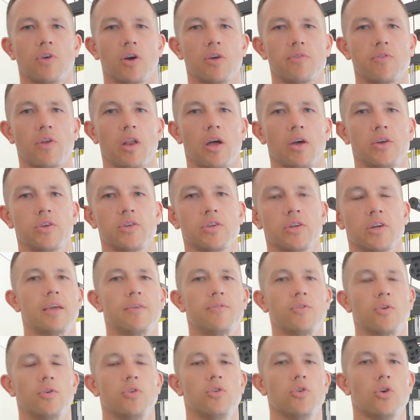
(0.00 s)
overload.
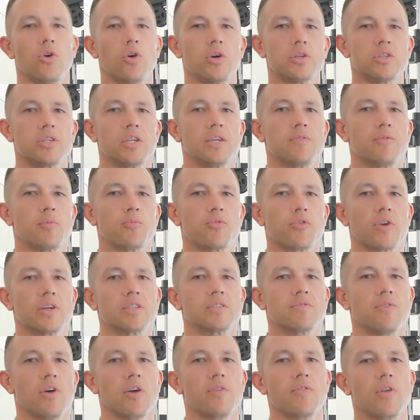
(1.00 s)
If you're not achieving
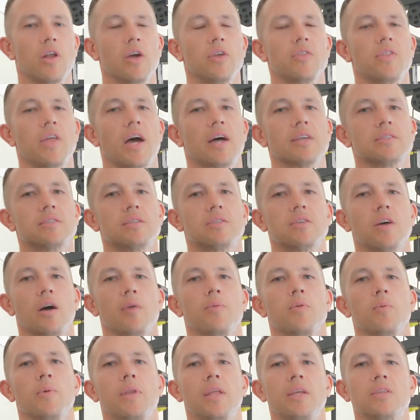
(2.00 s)
progressive overload, that's the
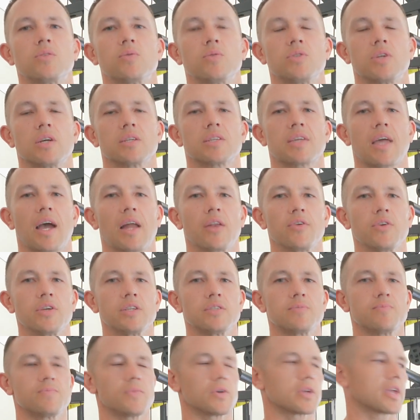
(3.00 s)
time that we need to adjust
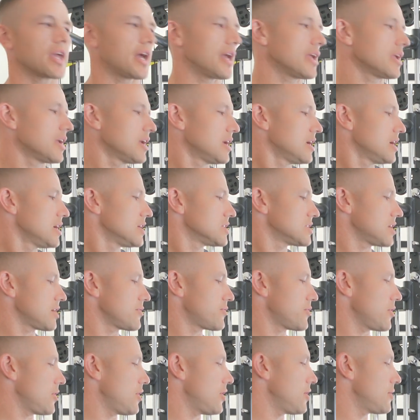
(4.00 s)
calories, okay? So
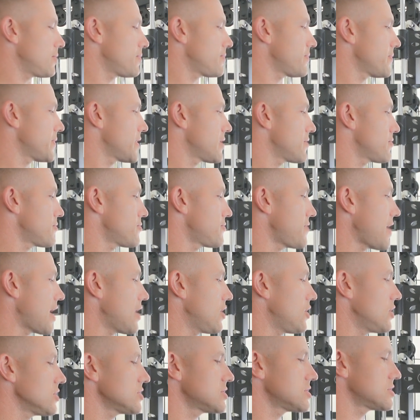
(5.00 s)
for
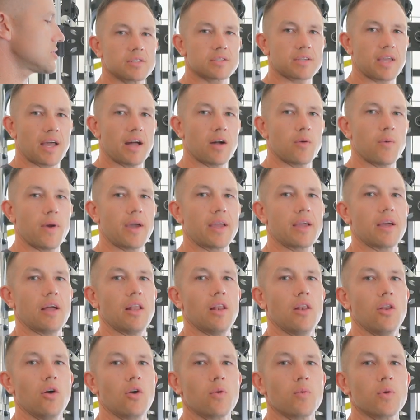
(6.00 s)
fat loss, scale weight
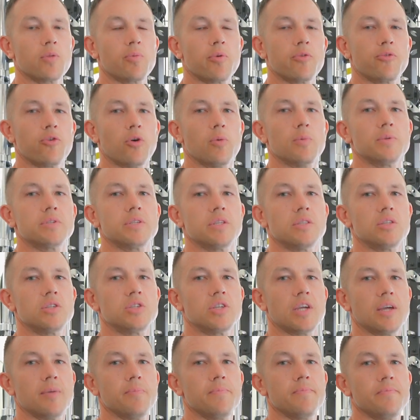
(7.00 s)
along with performance in the
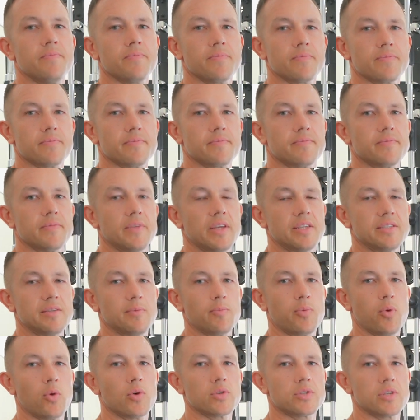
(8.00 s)
gym is
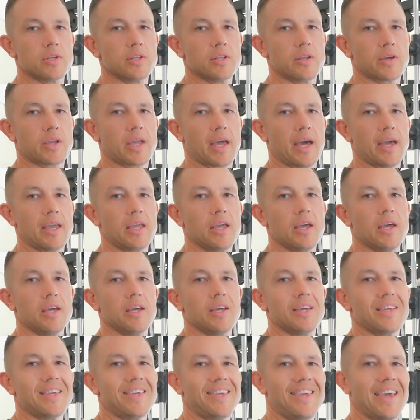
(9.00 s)
important, okay?
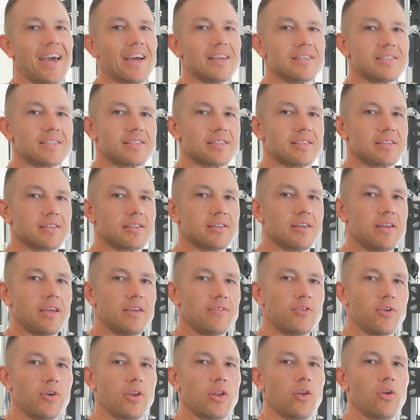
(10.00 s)
Yes,
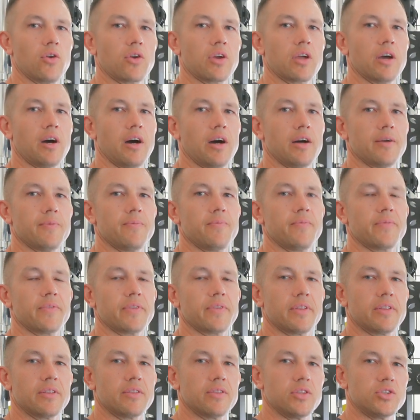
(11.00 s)
if you're in a long cut,
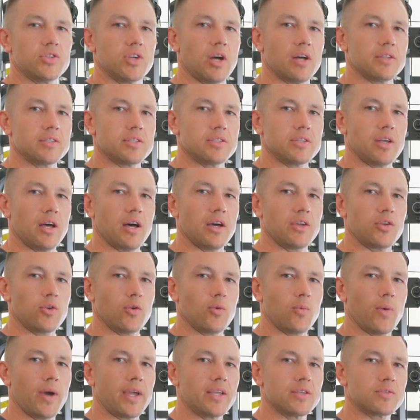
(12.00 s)
the chances are
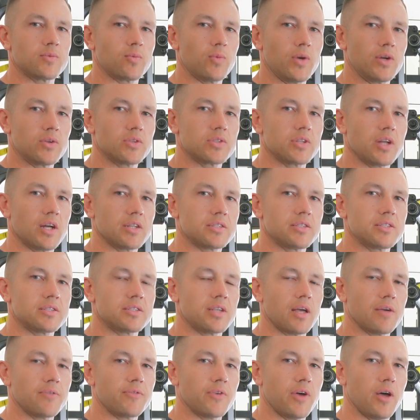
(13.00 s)
your weights will start to
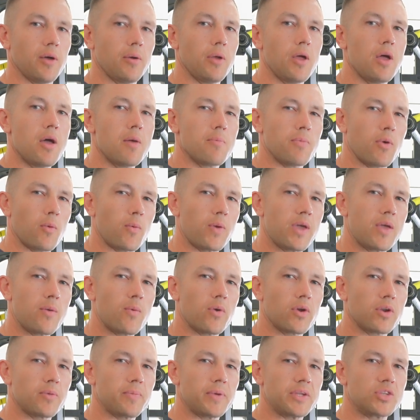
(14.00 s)
suffer, but we
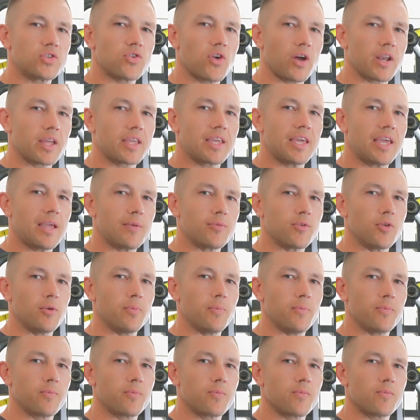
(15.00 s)
want to be trying to keep
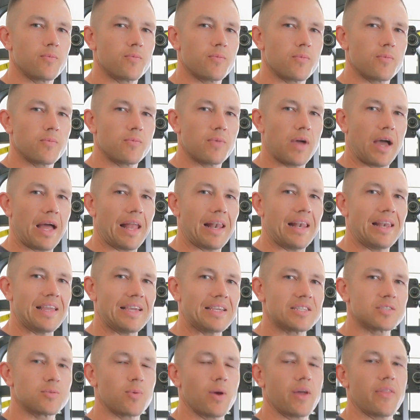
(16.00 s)
them at
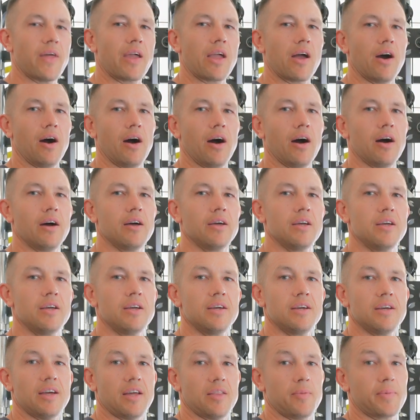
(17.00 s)
least where they are.
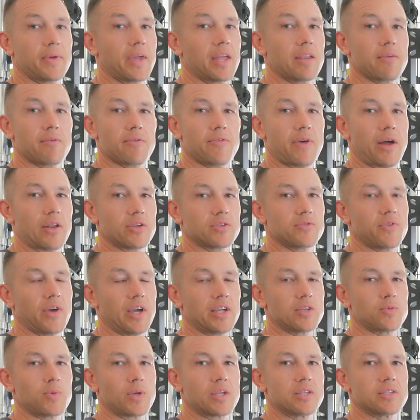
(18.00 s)
At the beginning of a fat loss
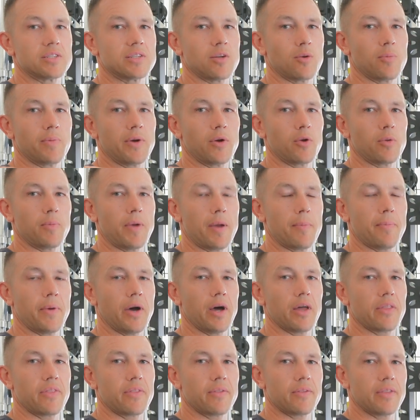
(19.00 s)
phase, we can still build a bit,
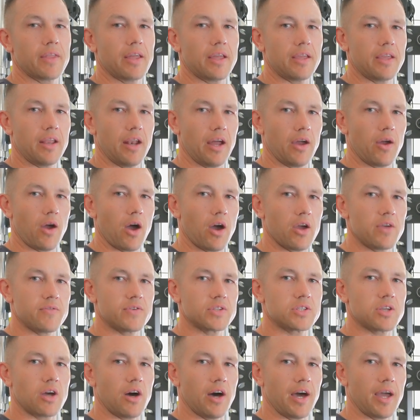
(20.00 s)
but
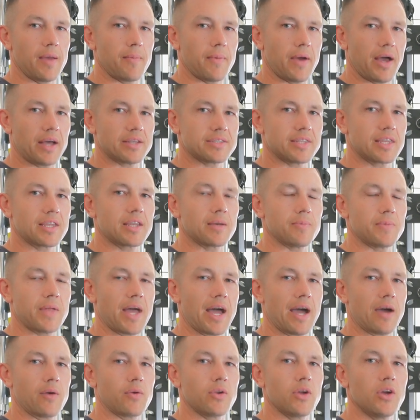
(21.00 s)
over time, as they come
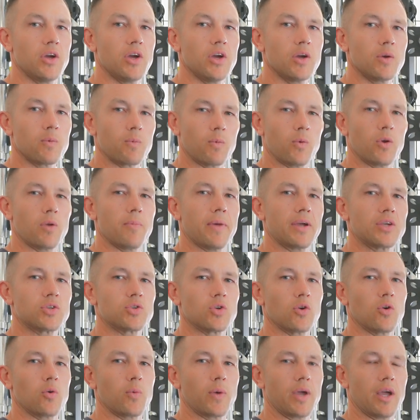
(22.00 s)
down, we want to make
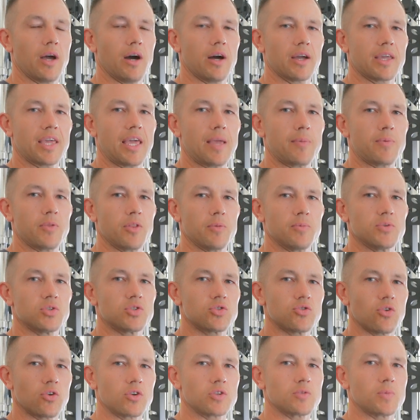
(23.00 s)
sure we are keeping them as
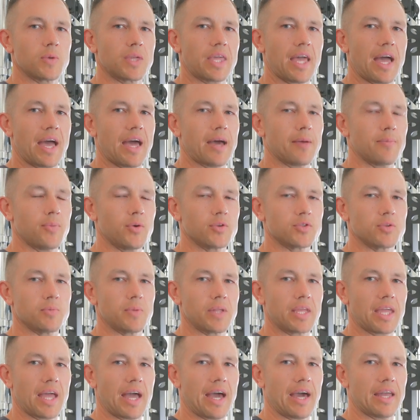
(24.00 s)
strong as we
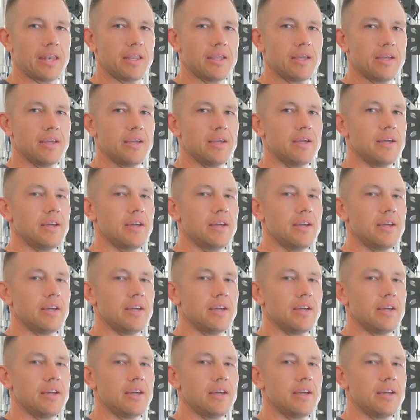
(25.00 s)
possibly can.